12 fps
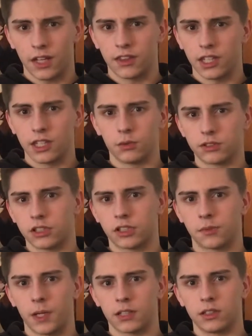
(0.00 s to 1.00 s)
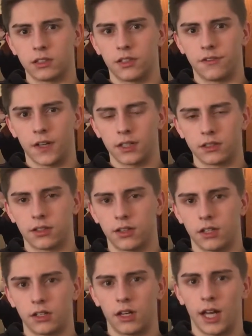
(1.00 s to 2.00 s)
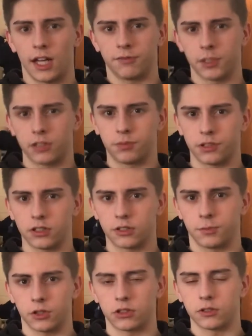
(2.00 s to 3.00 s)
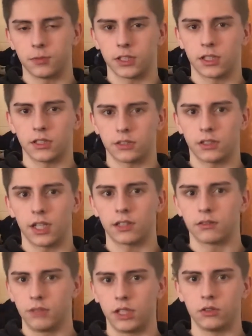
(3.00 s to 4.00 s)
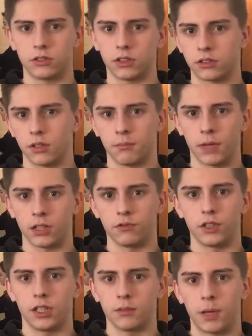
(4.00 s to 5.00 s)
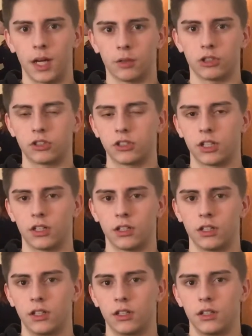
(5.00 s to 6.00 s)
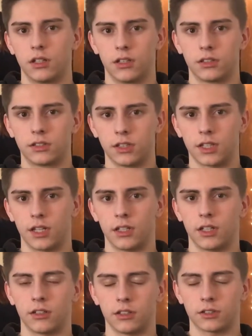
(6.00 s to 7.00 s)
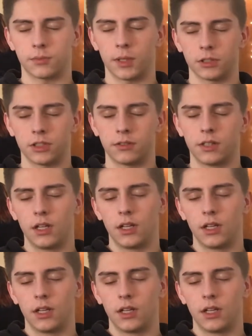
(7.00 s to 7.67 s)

I think he was expecting to find the Half-Blood Prince potions book because he uses mind reading powers to see that in Harry's memory.